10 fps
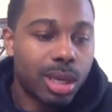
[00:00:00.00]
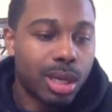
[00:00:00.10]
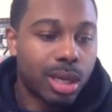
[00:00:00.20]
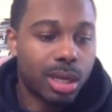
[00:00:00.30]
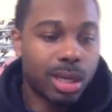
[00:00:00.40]

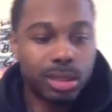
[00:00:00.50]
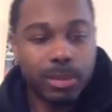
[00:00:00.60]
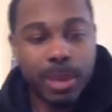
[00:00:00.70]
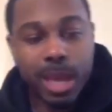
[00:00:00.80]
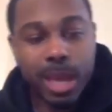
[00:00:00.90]
um, the
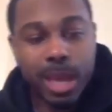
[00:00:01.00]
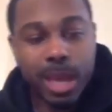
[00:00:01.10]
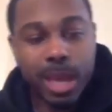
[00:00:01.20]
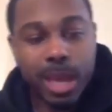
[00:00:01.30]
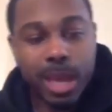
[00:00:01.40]
basketball
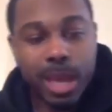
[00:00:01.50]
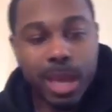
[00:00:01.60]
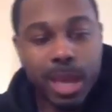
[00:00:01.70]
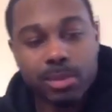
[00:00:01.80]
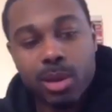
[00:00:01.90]

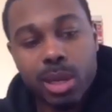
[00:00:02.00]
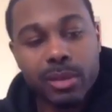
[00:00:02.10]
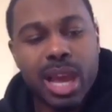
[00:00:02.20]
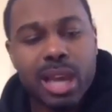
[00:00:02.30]
culture that we live in.